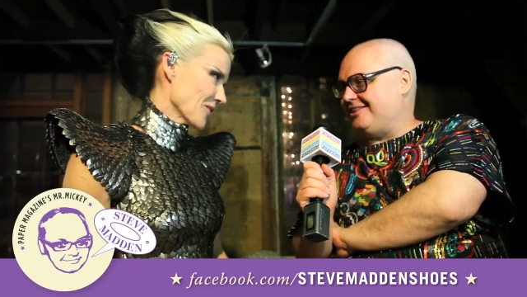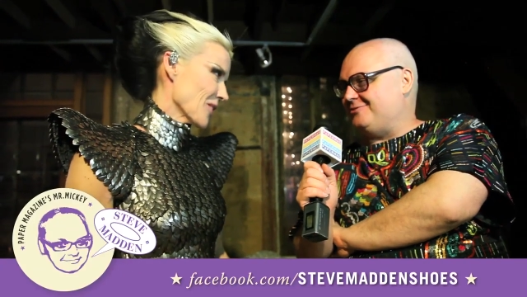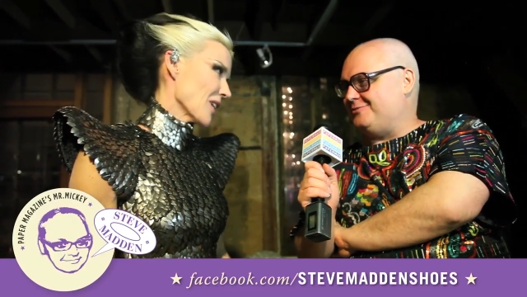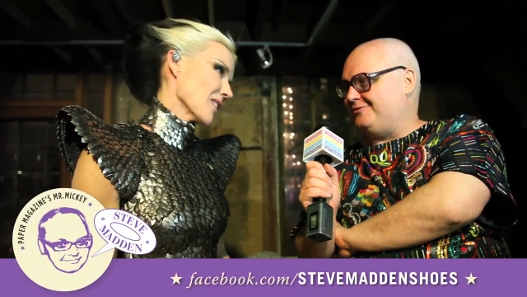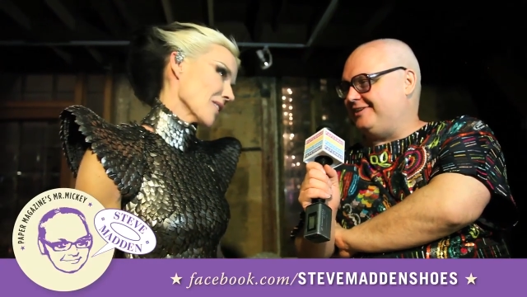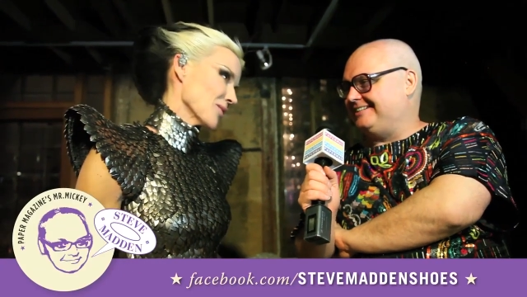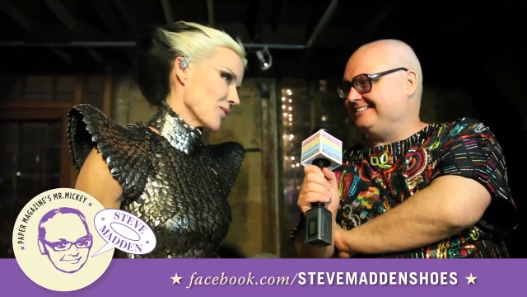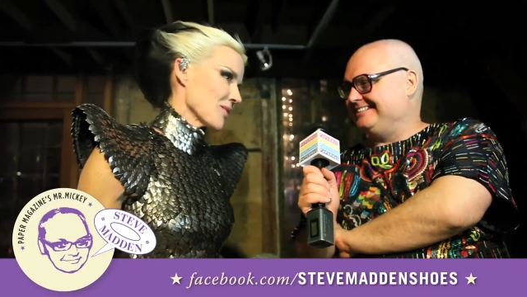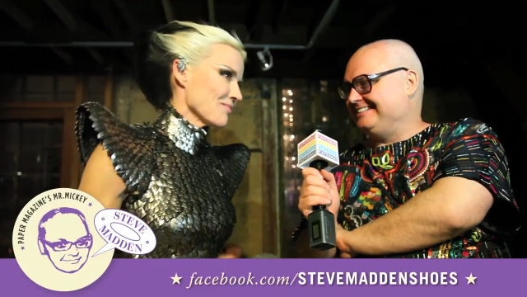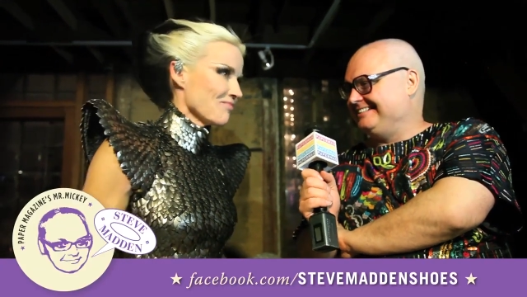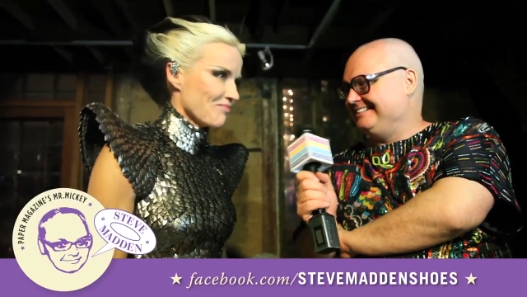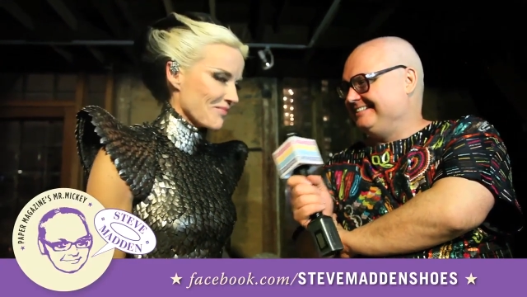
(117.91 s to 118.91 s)
Speaker 1: on the movie.
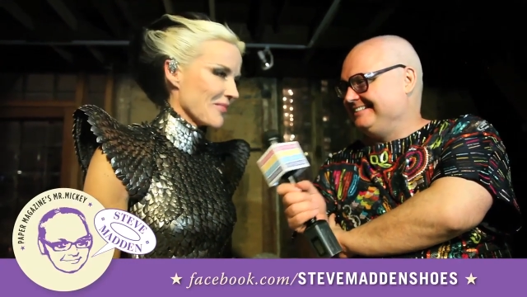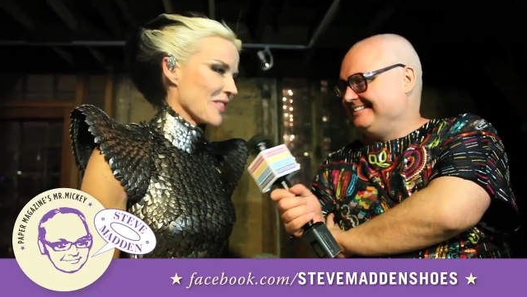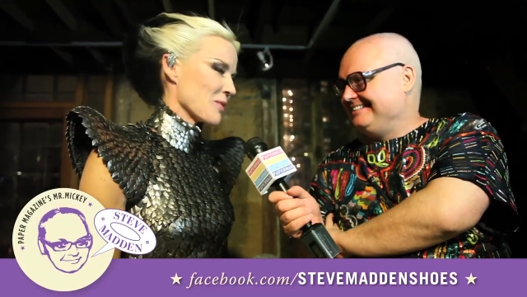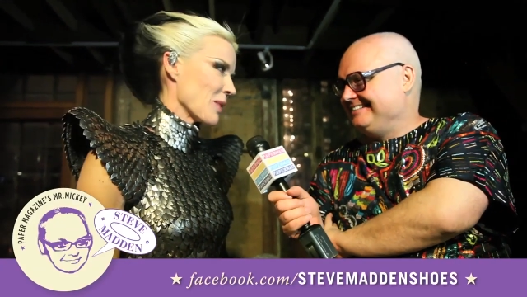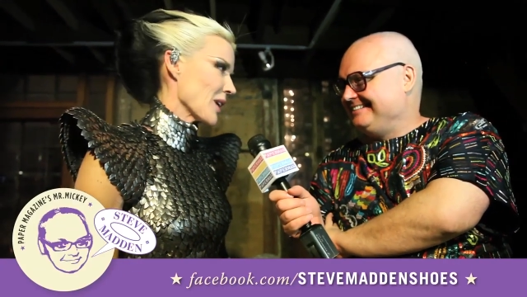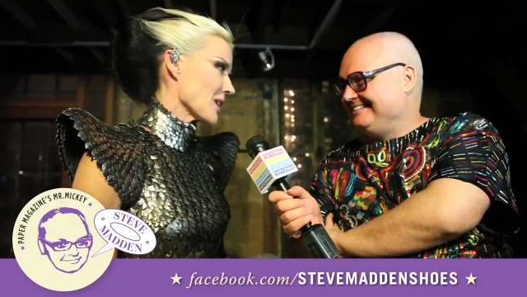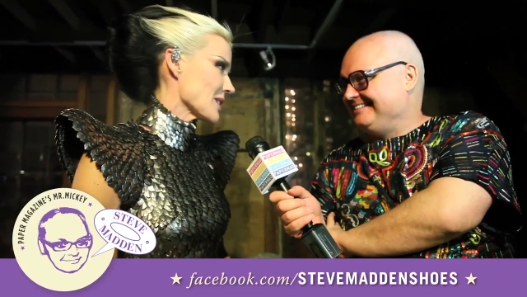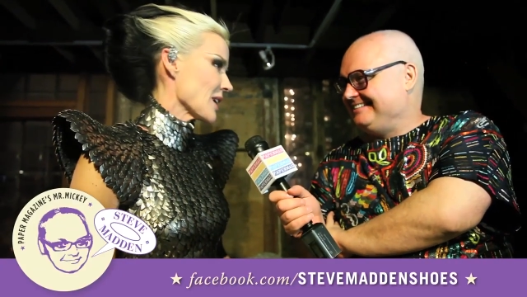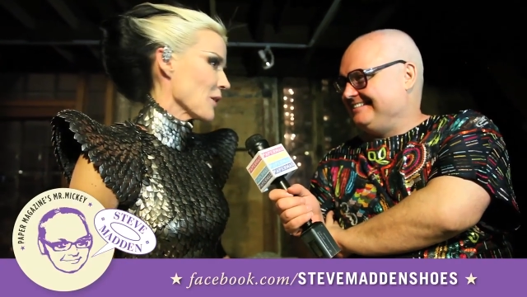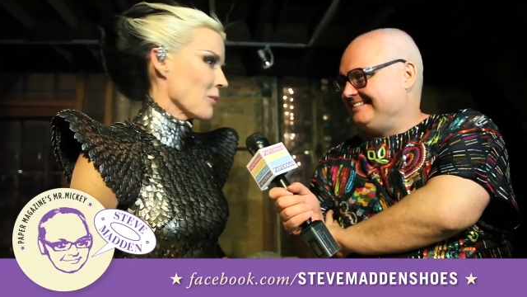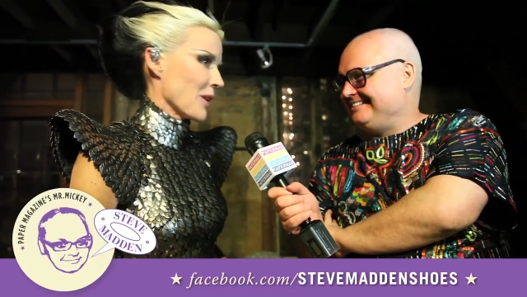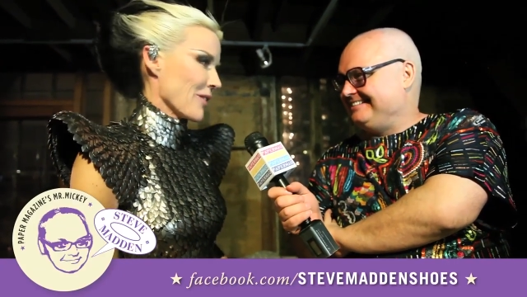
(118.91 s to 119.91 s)
Speaker 2: It's been a
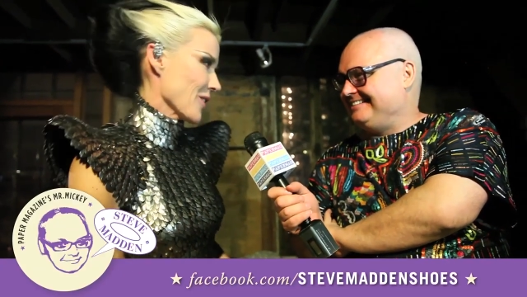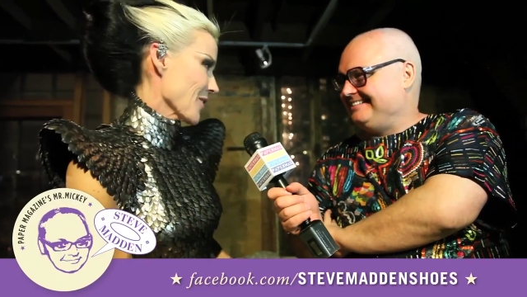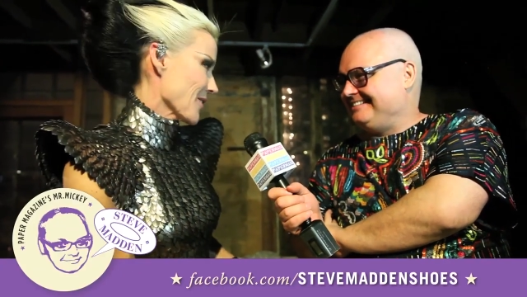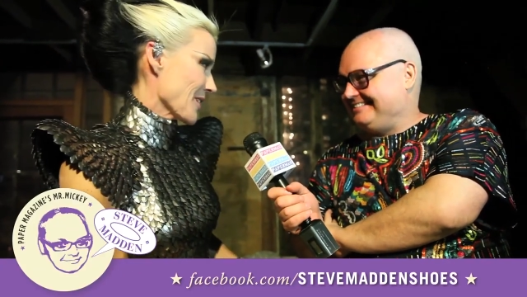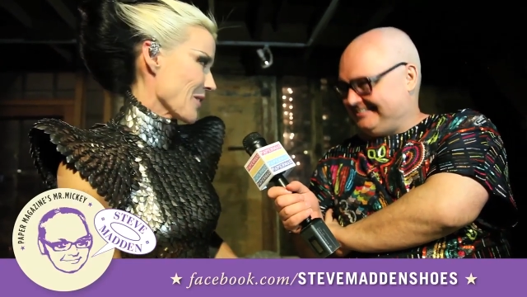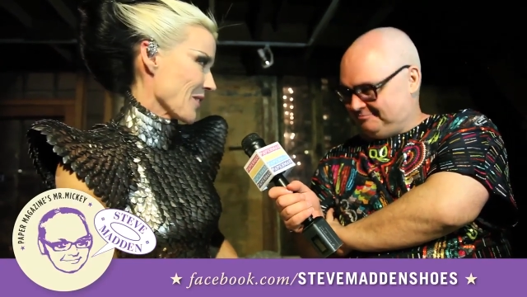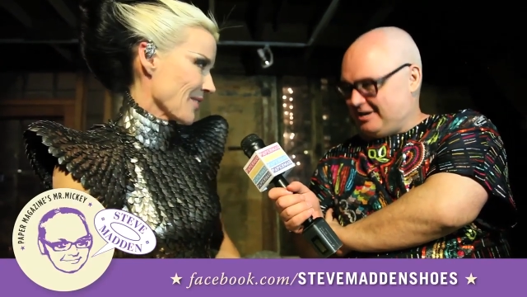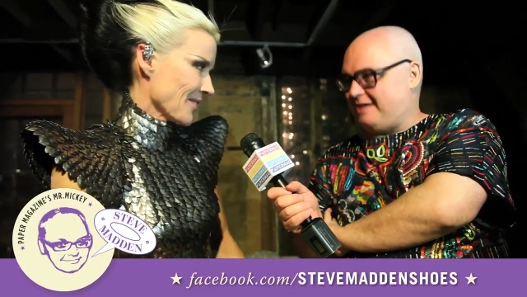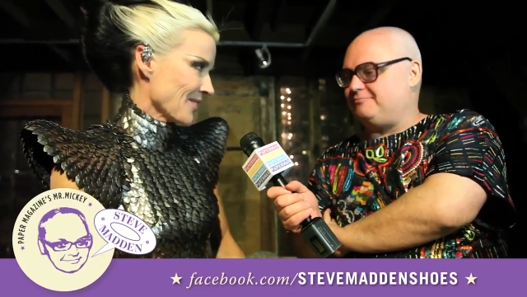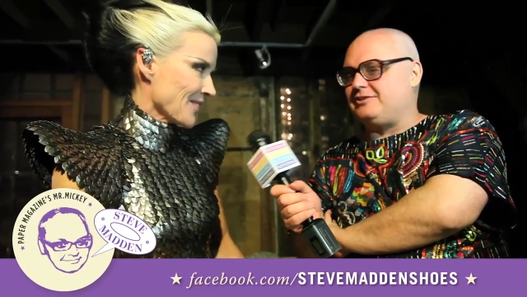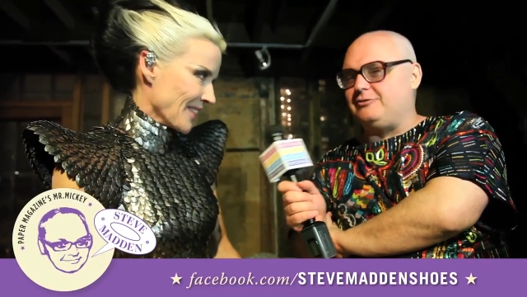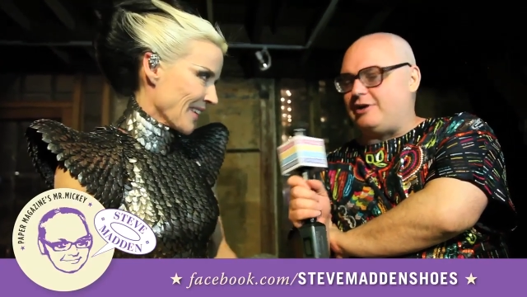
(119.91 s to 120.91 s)
team effort.
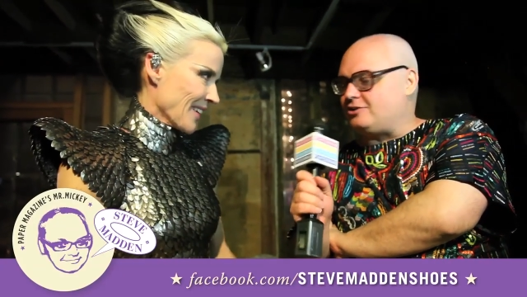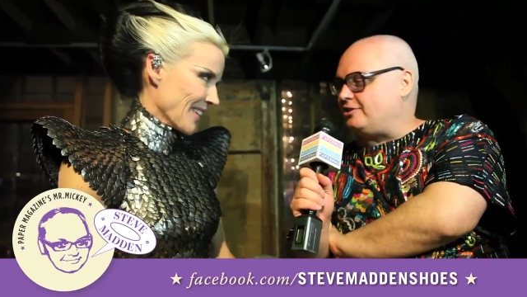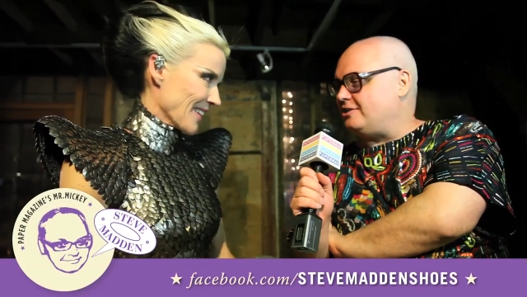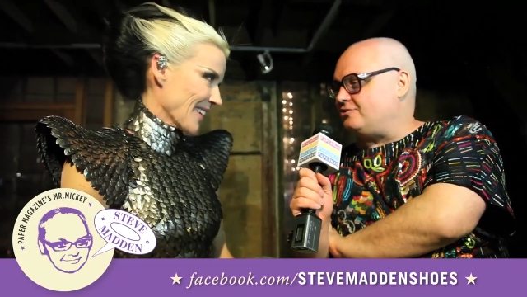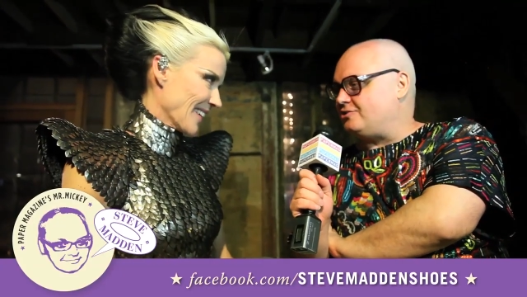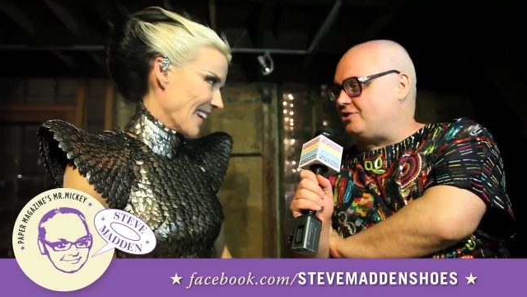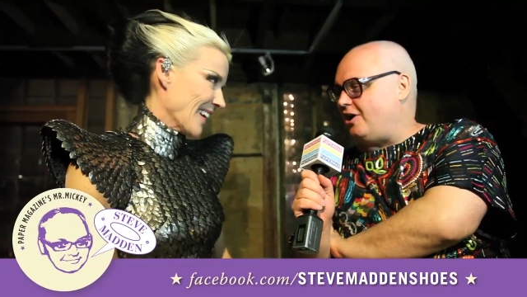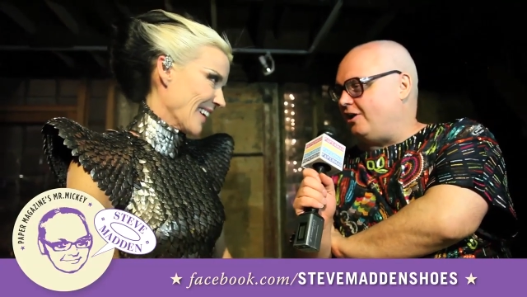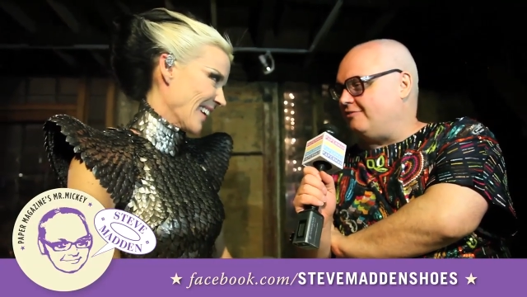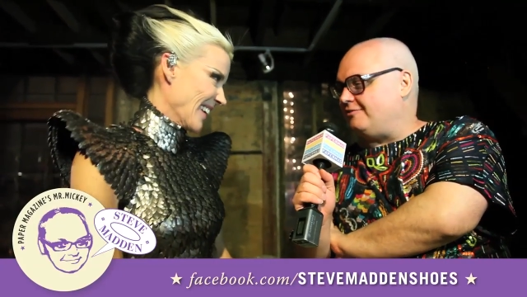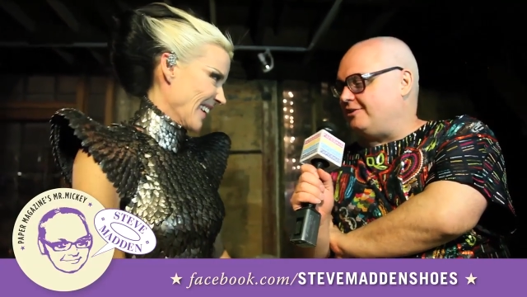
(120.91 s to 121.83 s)
Congratulations to all of